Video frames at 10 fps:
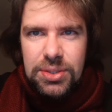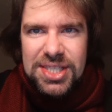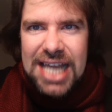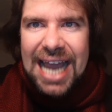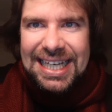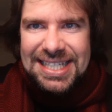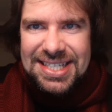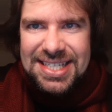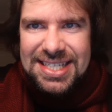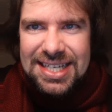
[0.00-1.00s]
into
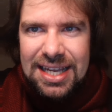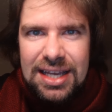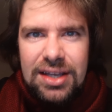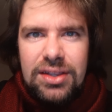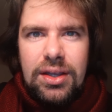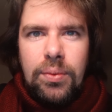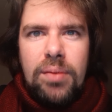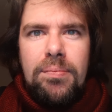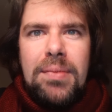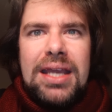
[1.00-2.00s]
silence, there
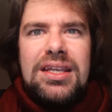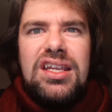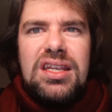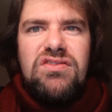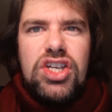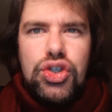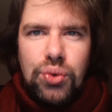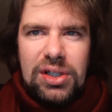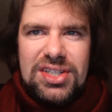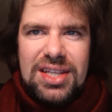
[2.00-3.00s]
were many
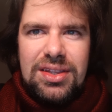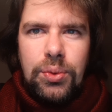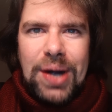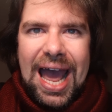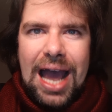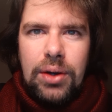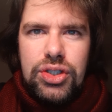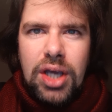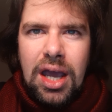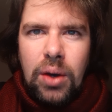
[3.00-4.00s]
individuals in the crowd